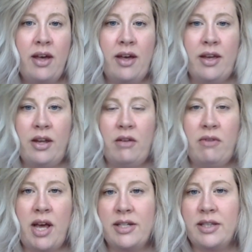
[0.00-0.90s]

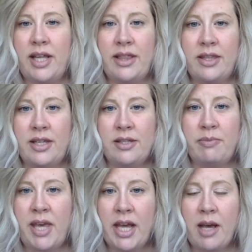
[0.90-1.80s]
not to let these
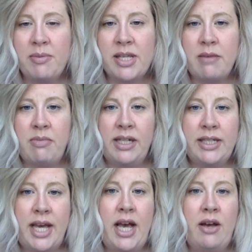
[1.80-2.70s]
hiccups get me
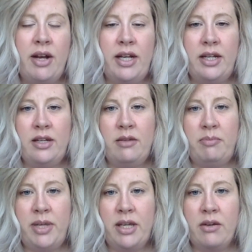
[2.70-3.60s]
down. I needed to
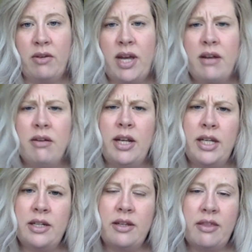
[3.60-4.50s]
be a creator. I
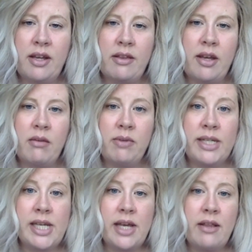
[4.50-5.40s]
needed to think like a
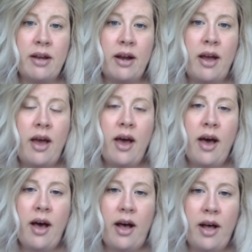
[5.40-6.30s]
retailer.
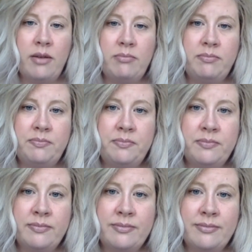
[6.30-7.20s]
Um,
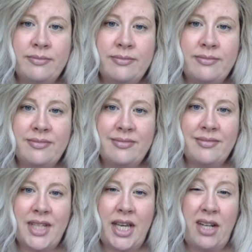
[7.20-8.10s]

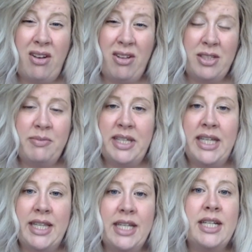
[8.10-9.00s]
and
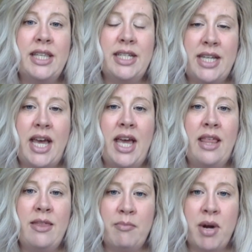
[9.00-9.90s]
ultimately, at the end of the
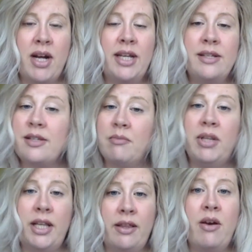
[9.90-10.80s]
day, the market is
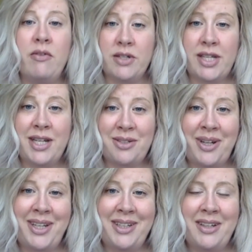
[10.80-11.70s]
completely
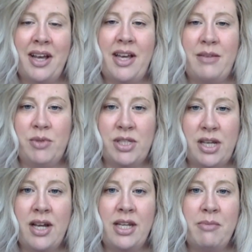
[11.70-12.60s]
oversaturated. I was
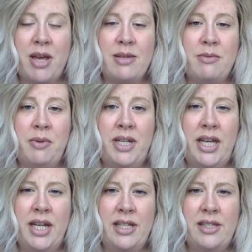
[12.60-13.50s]
talking to my husband one
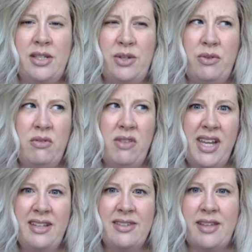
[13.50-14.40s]
day and I said, there are
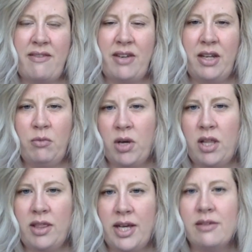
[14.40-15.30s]
like
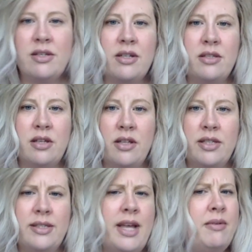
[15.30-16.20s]
71,000
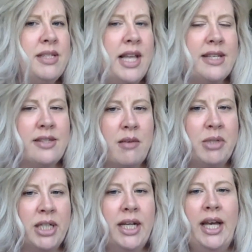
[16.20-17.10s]
consultants. That was last
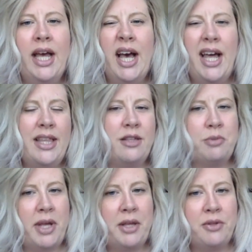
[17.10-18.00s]
summer. I think there's
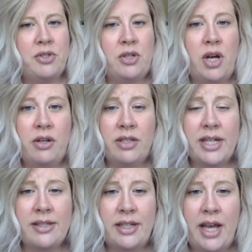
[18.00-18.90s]
probably closer to
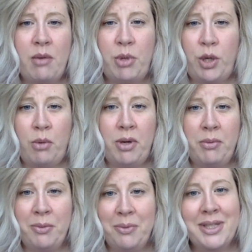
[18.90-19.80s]
100,000 now, but nobody
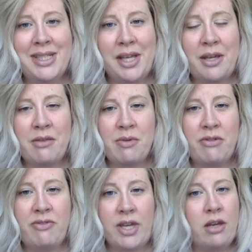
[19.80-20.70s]
will really tell you the real
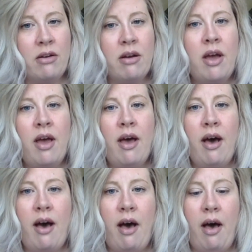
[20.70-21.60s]
figure.
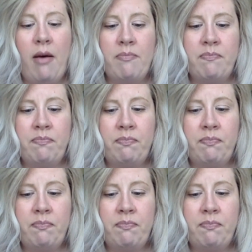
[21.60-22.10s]
But